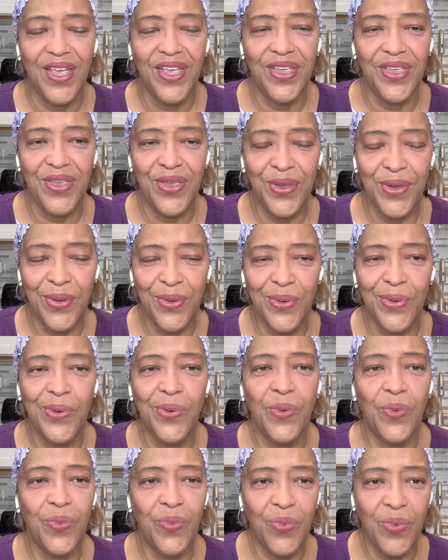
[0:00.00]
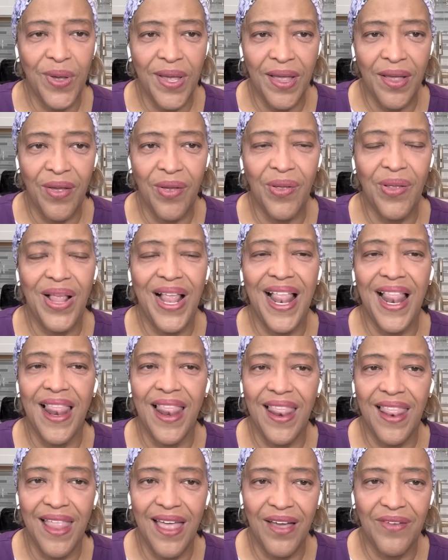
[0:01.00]
You will
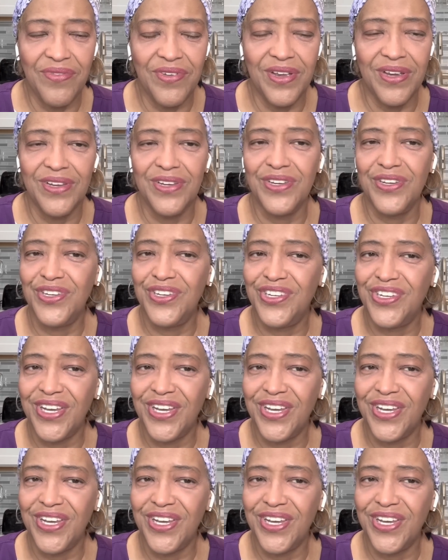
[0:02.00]
love it.